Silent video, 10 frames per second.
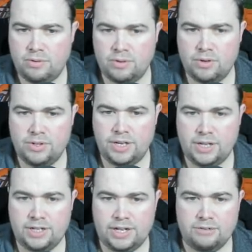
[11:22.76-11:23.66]
going to take
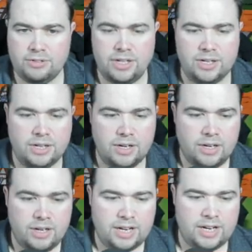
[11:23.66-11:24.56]
that down so
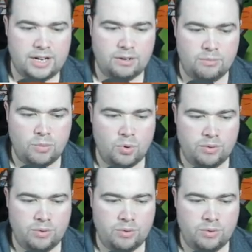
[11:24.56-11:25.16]
they kill them more.